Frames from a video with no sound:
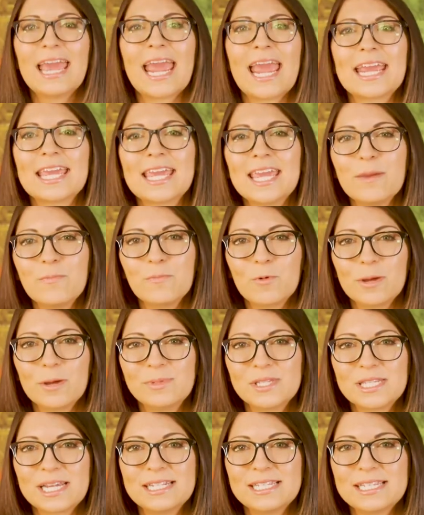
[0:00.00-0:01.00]
and keep
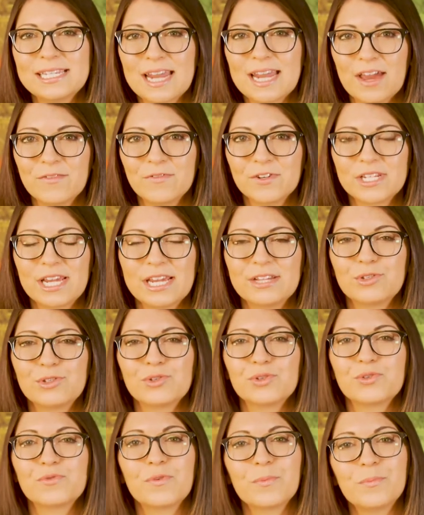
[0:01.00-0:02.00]
websites and
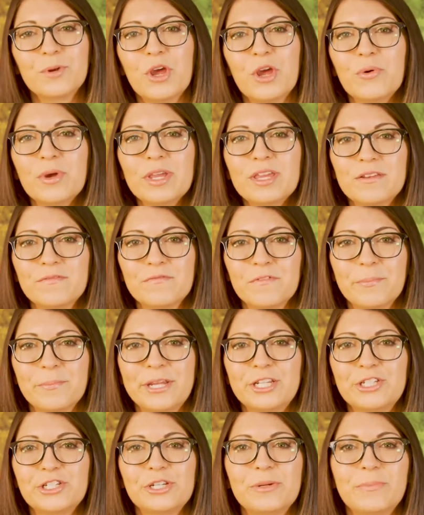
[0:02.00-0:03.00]
advertisers from knowing
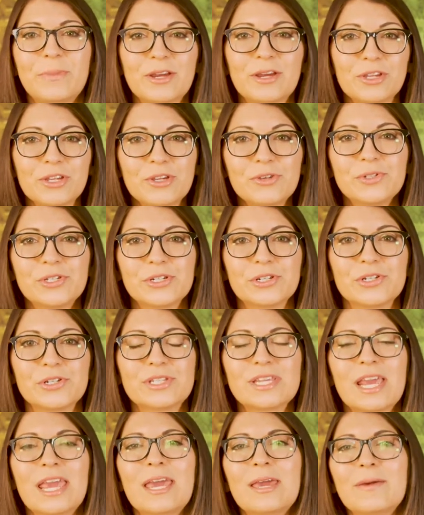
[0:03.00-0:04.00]
information about
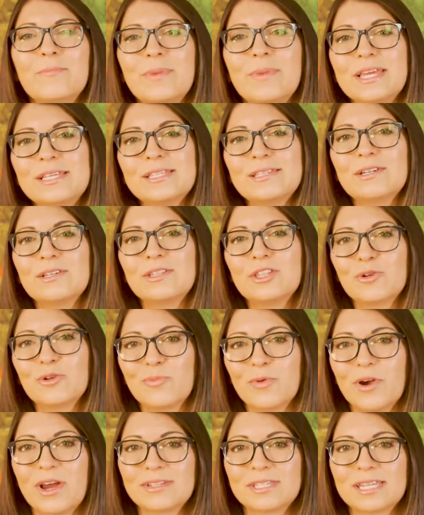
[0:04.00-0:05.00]
users based on their
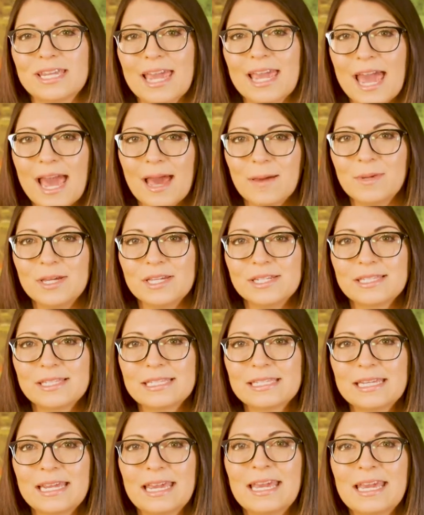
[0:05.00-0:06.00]
browsing
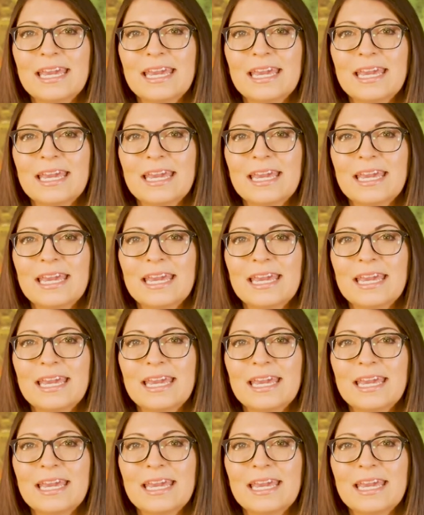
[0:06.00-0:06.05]
habits.